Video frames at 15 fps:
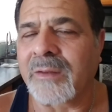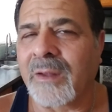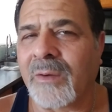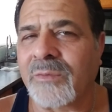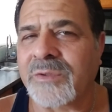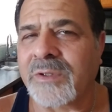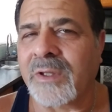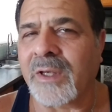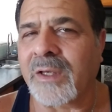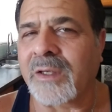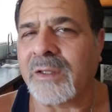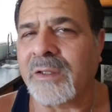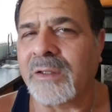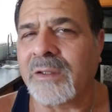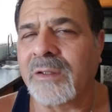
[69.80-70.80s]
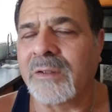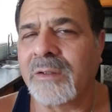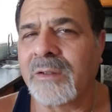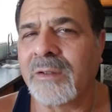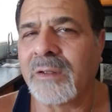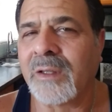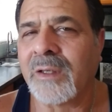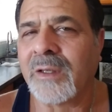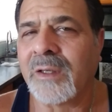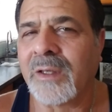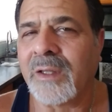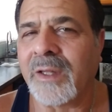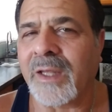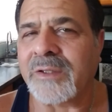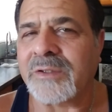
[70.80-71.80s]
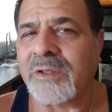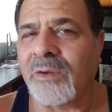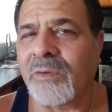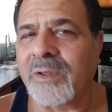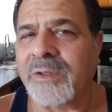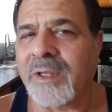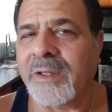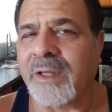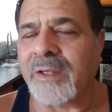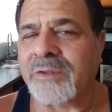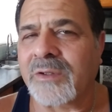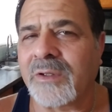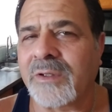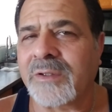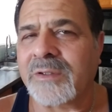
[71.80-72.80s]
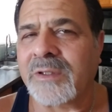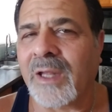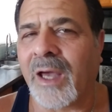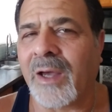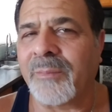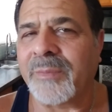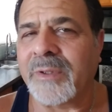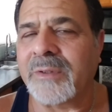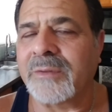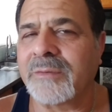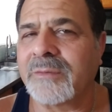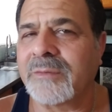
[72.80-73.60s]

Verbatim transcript: I was thinking that's the only thing that's going to stop it,